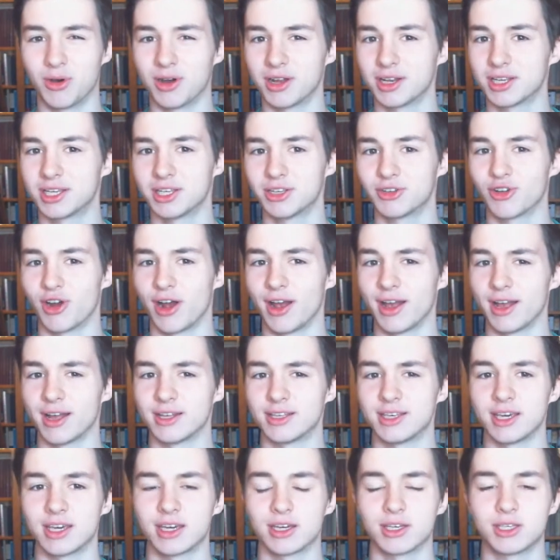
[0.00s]
want to try
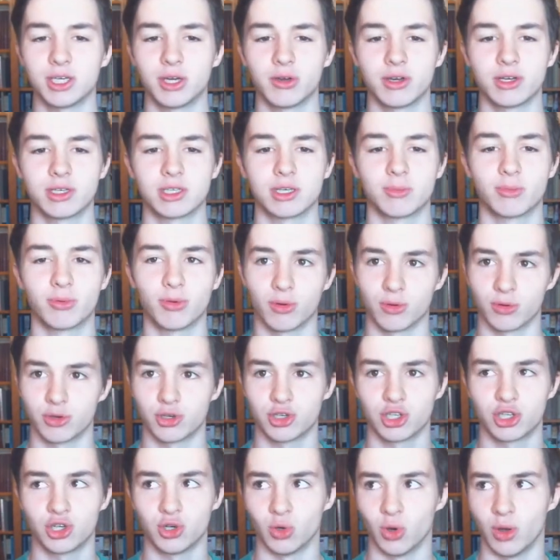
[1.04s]
and take a serious
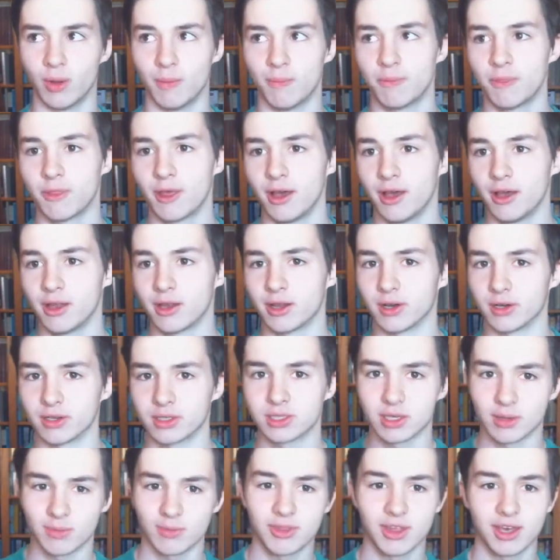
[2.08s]
approach to it.
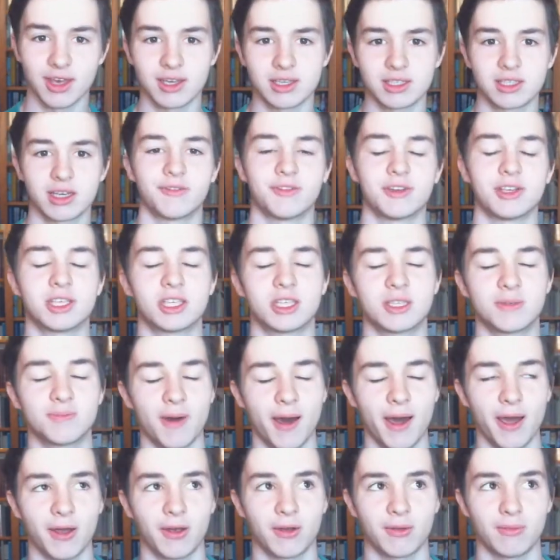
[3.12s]
some things that have
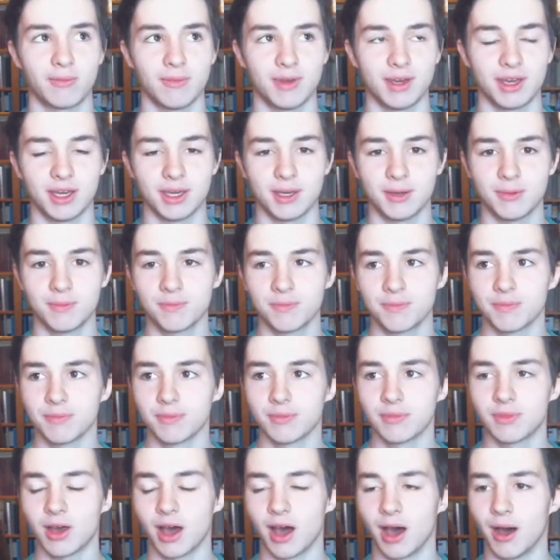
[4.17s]
inspired me
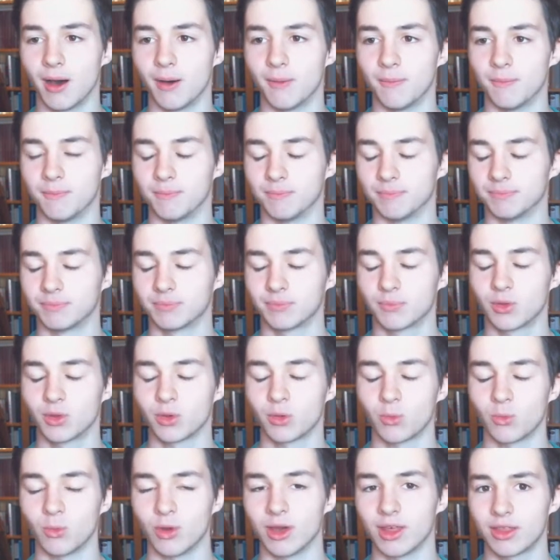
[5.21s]
um,
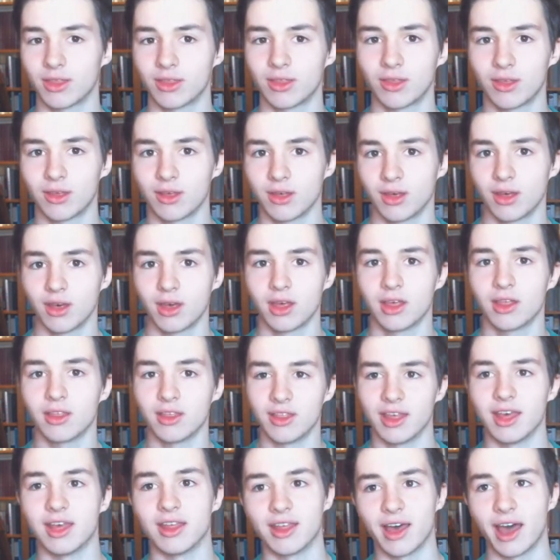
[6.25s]
with
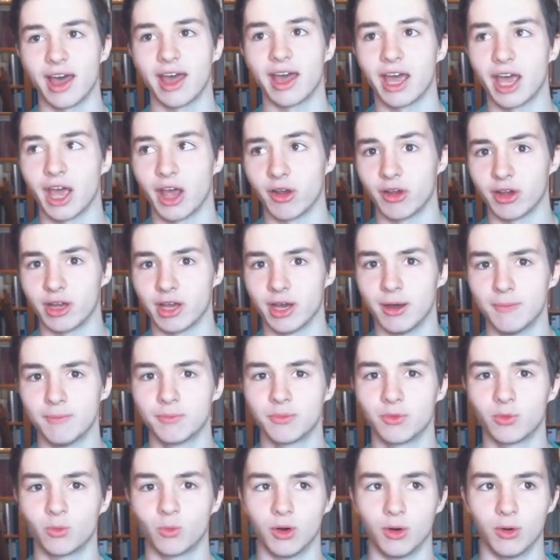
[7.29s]
in that area,
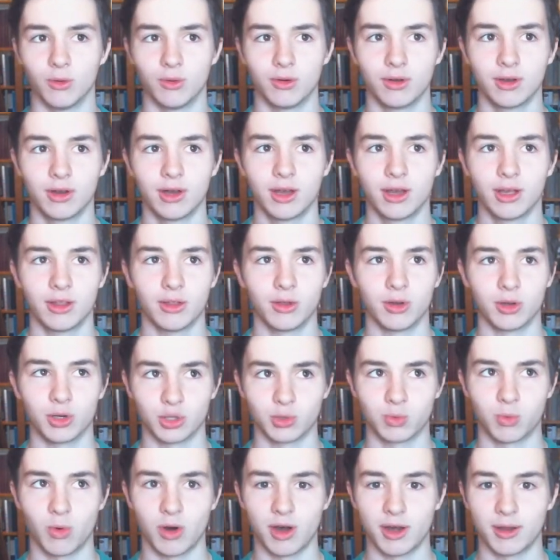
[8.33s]
well,
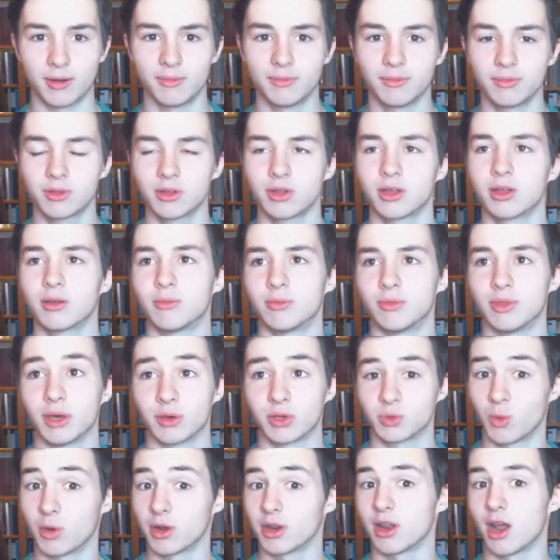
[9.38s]
there's one
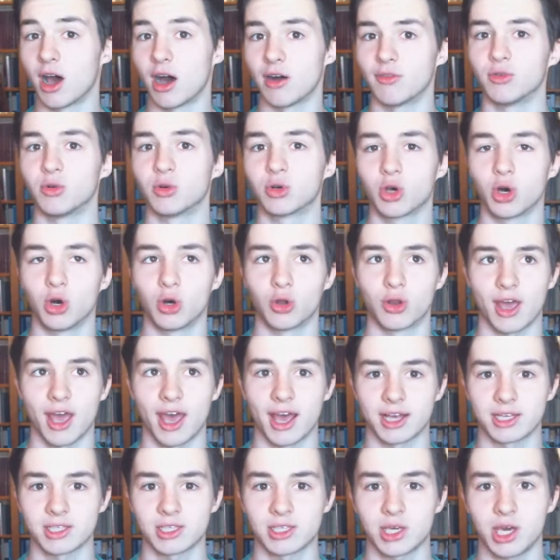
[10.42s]
there's one novel called
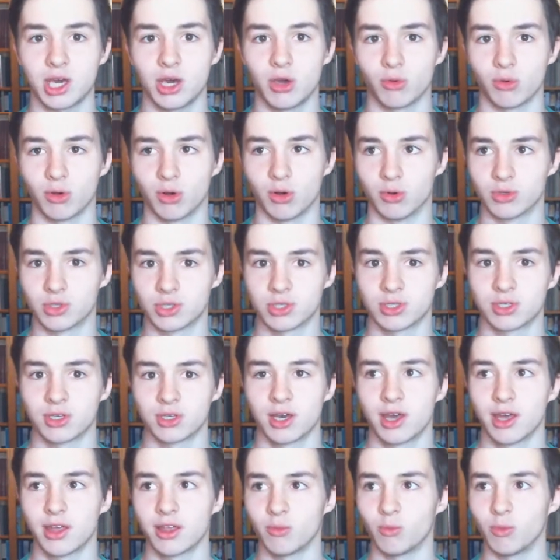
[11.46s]
Ex
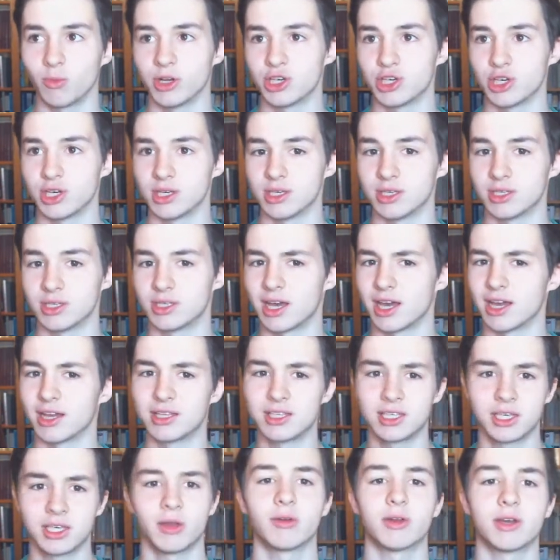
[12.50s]
Heroes, which is a
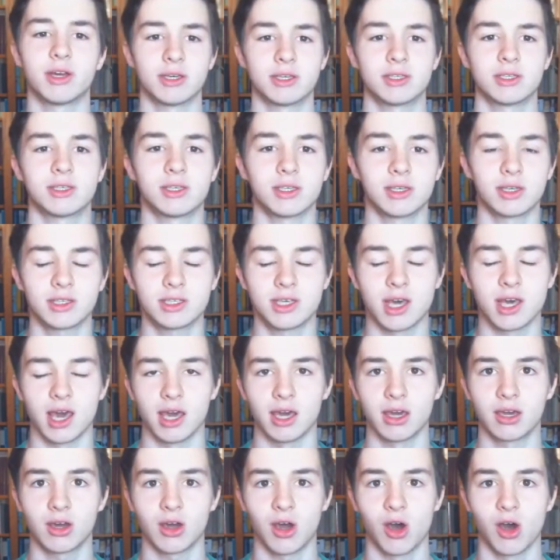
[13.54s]
serious
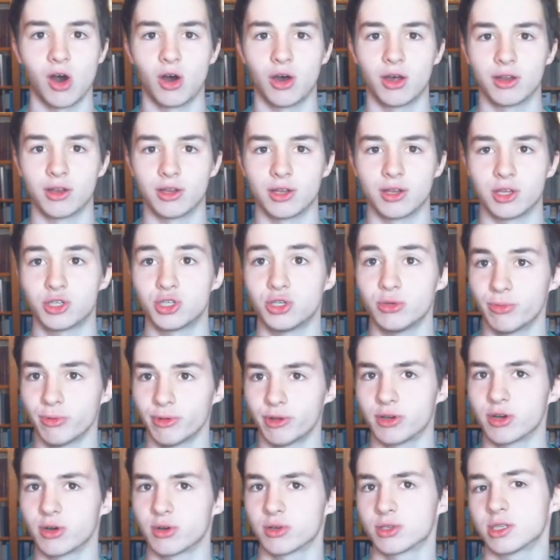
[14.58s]
take on
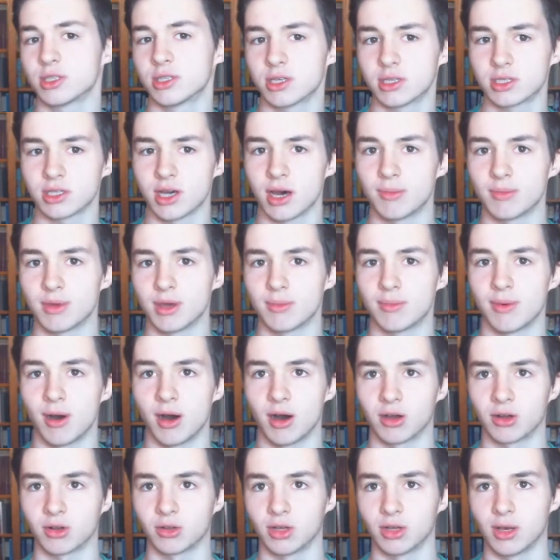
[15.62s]
superheroes in the zombie
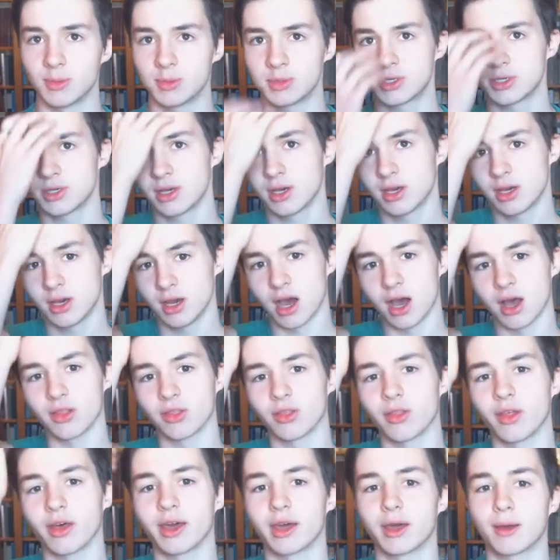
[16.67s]
apocalypse,
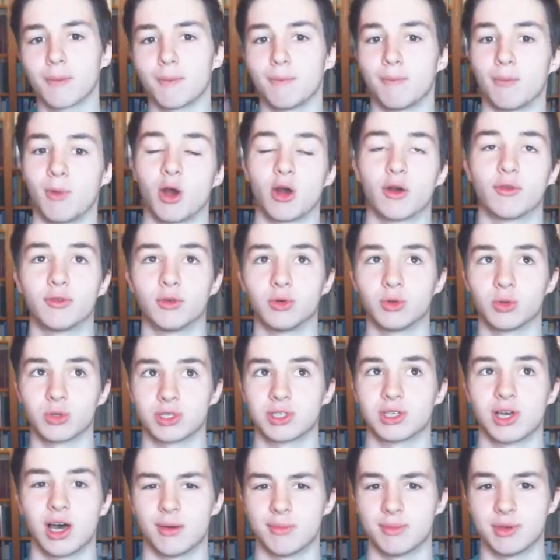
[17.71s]
unlike Marvel
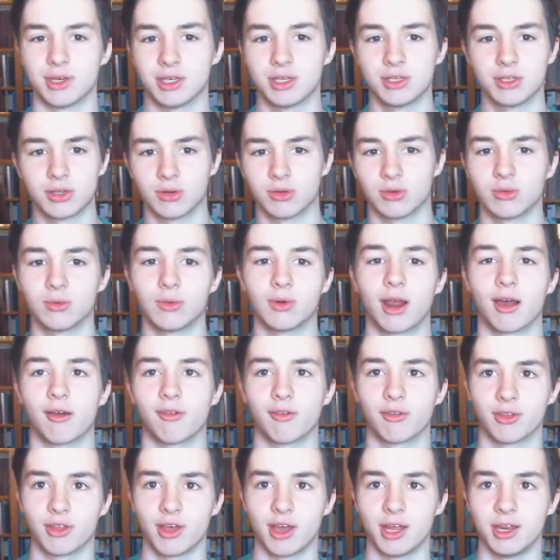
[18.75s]
zombies or
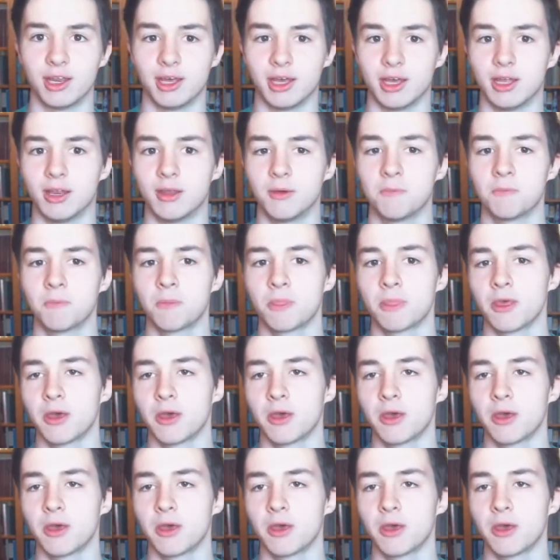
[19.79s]
whatever they did.